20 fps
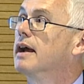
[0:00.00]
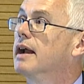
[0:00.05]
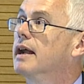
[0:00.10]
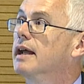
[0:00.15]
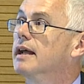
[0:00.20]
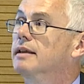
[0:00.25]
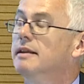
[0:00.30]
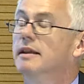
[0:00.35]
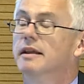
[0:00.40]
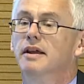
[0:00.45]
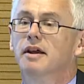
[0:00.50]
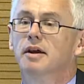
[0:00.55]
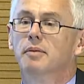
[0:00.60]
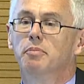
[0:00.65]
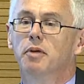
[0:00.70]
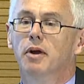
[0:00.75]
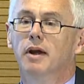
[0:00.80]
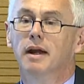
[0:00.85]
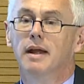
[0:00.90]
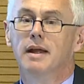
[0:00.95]
got to get to the
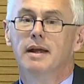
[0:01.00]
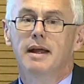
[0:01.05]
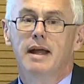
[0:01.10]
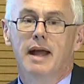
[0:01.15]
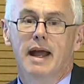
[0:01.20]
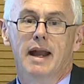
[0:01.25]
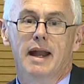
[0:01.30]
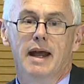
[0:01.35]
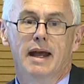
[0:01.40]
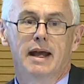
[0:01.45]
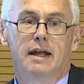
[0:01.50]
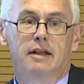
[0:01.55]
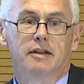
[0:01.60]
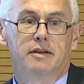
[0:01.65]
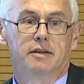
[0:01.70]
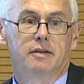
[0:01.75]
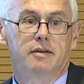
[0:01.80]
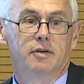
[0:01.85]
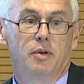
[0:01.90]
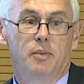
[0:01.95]
airport, and I
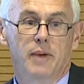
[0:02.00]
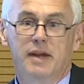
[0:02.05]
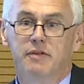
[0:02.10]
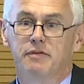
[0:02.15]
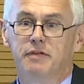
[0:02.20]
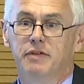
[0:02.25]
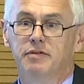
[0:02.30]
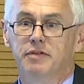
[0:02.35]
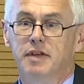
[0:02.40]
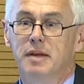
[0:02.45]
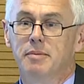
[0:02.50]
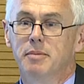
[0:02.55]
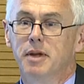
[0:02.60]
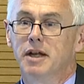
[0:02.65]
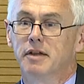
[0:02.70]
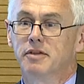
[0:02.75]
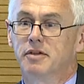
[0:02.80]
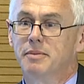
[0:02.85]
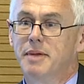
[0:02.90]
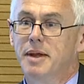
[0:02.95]
got to wait 15
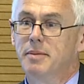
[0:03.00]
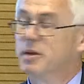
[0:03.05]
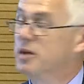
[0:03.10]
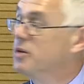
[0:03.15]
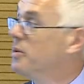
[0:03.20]
minutes or maybe